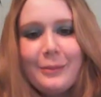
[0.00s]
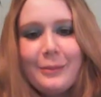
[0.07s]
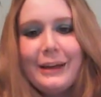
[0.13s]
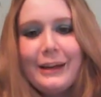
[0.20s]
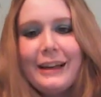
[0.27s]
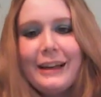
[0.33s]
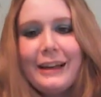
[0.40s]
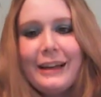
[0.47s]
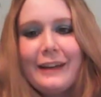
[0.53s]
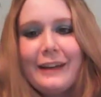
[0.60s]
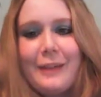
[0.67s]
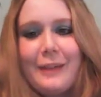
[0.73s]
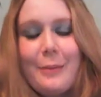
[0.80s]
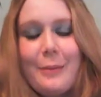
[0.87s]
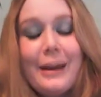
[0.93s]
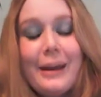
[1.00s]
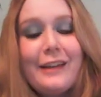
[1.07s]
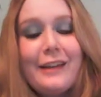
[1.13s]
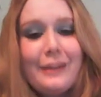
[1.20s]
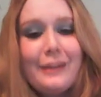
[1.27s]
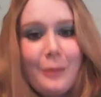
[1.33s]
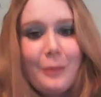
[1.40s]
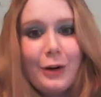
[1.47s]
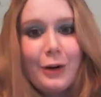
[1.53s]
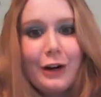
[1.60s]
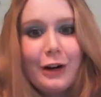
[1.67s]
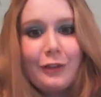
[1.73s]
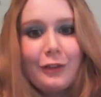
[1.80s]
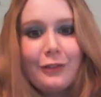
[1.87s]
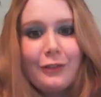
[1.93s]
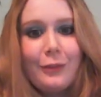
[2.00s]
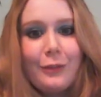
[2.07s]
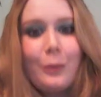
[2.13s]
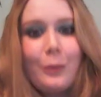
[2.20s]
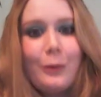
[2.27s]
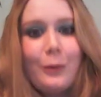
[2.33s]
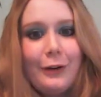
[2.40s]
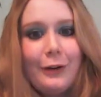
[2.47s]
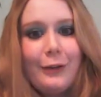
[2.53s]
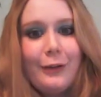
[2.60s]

But the medicine works really,